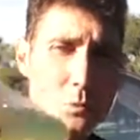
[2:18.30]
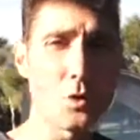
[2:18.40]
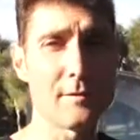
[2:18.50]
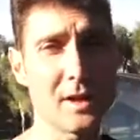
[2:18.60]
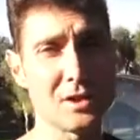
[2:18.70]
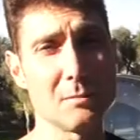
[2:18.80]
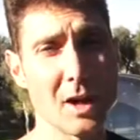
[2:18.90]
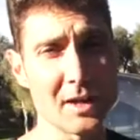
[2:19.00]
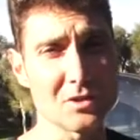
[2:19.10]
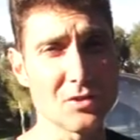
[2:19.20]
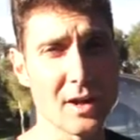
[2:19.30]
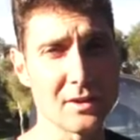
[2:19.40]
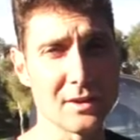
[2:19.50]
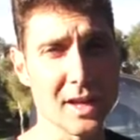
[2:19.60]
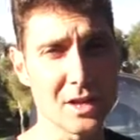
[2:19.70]
would have actually made it straight into
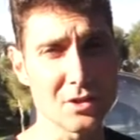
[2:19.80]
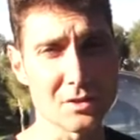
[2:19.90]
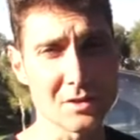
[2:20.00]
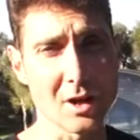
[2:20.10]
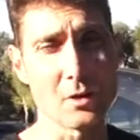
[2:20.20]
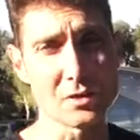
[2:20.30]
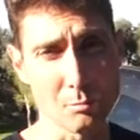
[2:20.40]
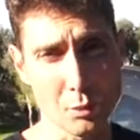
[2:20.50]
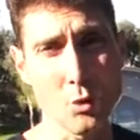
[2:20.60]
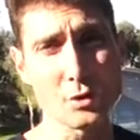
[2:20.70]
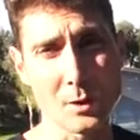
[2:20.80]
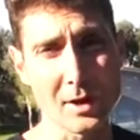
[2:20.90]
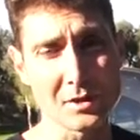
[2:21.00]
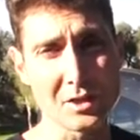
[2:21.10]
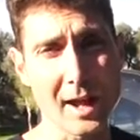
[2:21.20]
the engine. So it's important to
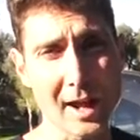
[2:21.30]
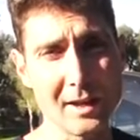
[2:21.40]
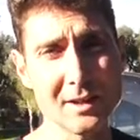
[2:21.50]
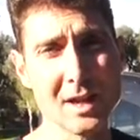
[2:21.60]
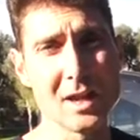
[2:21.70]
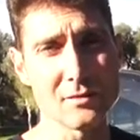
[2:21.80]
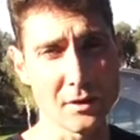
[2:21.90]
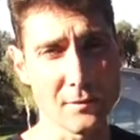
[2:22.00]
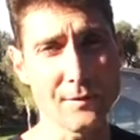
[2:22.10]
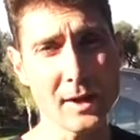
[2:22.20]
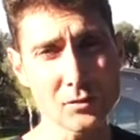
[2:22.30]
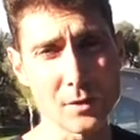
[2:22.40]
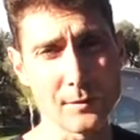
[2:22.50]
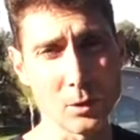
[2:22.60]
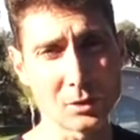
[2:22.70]
understand that the factory
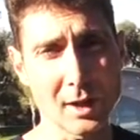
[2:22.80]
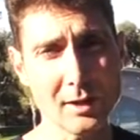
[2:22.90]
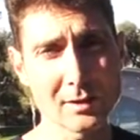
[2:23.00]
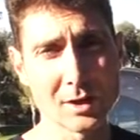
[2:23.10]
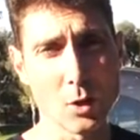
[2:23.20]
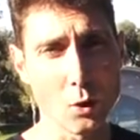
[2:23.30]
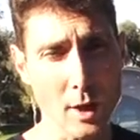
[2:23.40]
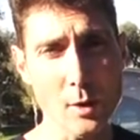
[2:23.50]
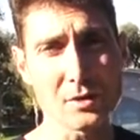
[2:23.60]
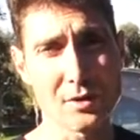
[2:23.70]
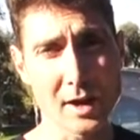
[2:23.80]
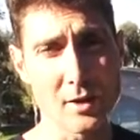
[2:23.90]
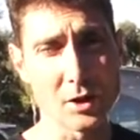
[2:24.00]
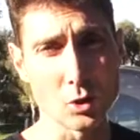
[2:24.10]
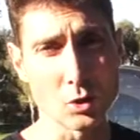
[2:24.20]
filter, although it's there
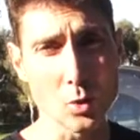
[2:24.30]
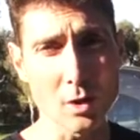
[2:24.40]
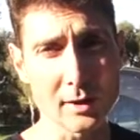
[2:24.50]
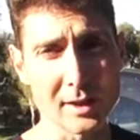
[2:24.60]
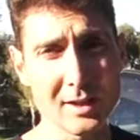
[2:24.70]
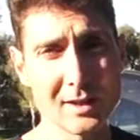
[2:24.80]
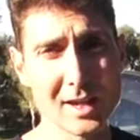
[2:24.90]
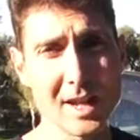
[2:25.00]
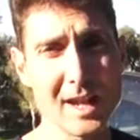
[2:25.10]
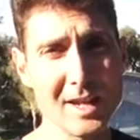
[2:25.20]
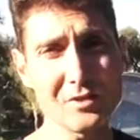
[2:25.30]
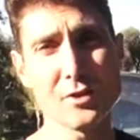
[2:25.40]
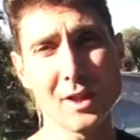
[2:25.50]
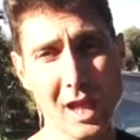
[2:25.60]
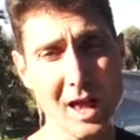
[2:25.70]
in good quality, isn't
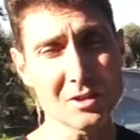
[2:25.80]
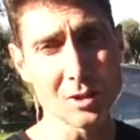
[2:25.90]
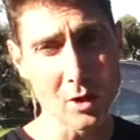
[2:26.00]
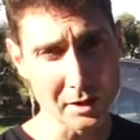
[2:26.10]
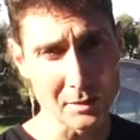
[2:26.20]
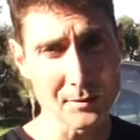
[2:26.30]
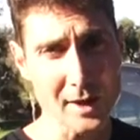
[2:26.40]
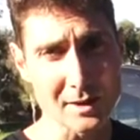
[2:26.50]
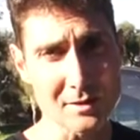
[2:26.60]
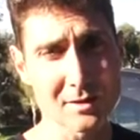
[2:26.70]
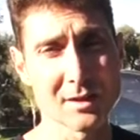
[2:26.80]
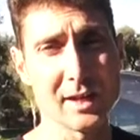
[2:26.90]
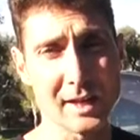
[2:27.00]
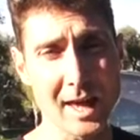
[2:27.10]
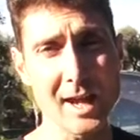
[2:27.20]
the last line of defence.
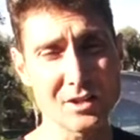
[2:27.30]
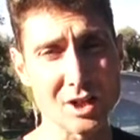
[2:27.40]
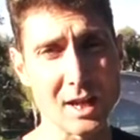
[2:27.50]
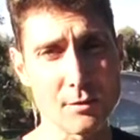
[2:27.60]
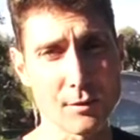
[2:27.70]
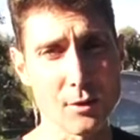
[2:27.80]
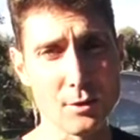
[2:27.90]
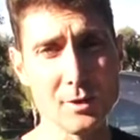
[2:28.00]
It can actually get through.